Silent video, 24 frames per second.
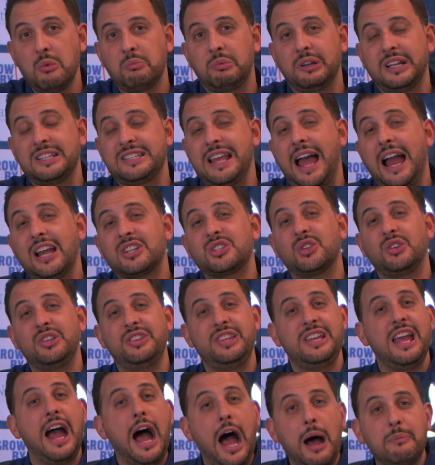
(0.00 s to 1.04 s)
But it's actually
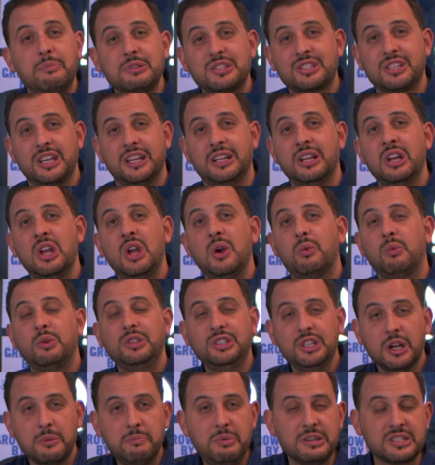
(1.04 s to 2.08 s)
the opposite.
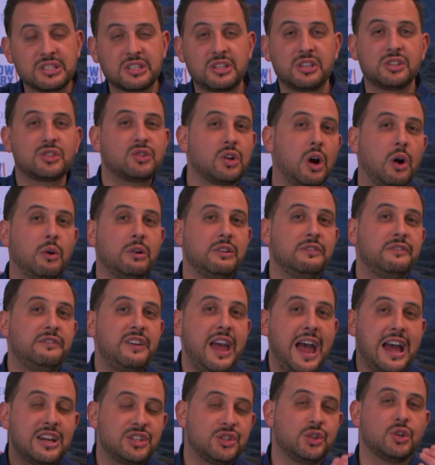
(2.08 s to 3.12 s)
When your business is growing
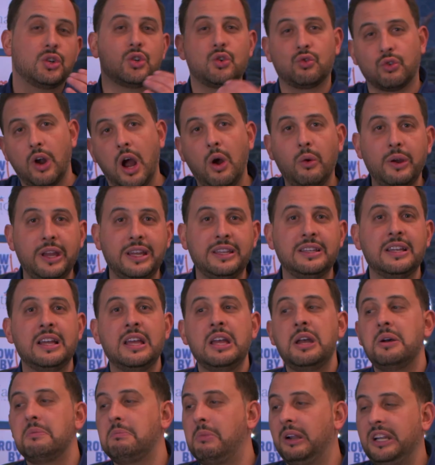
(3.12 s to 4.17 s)
fast, you're growing,
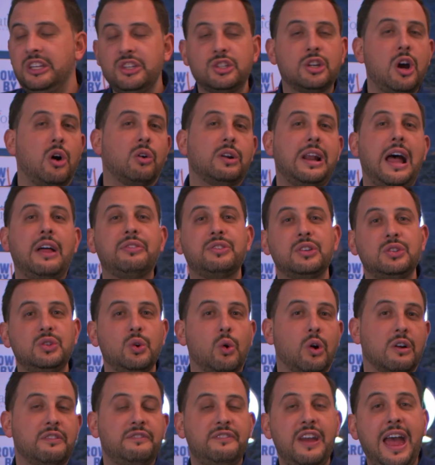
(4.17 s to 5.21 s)
money's going out the
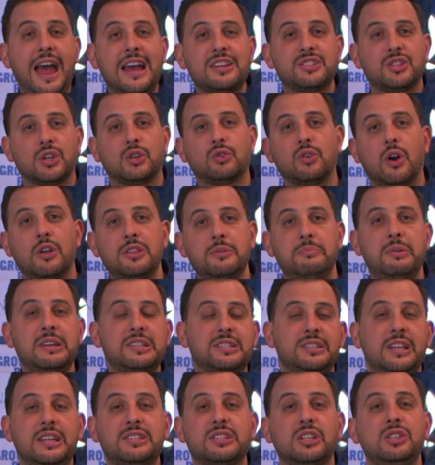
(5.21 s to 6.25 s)
door fast to grow the
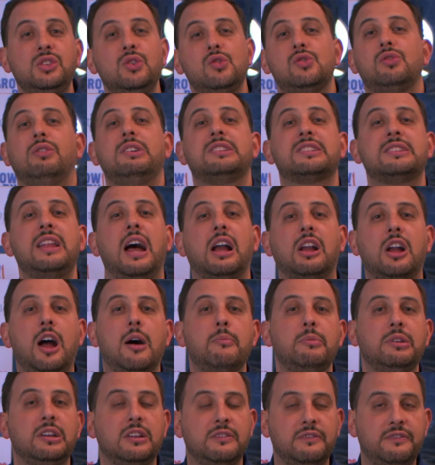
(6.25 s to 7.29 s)
business, and usually it's not
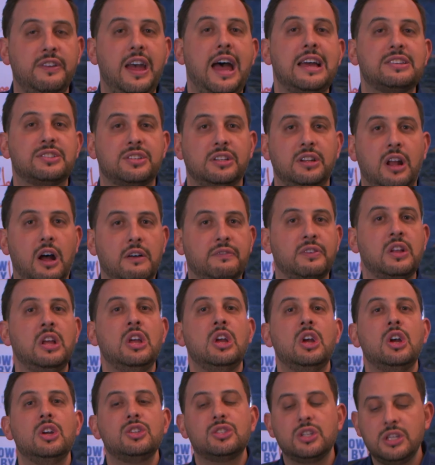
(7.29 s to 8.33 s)
coming in fast enough.
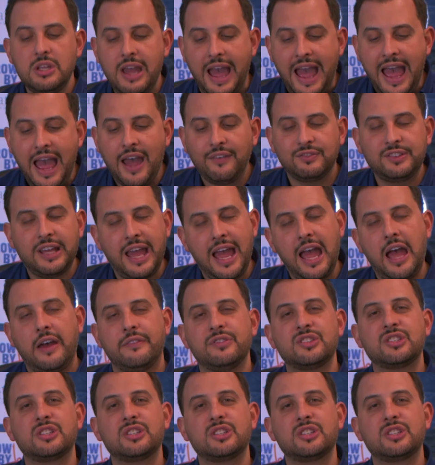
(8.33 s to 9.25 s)
So you have to have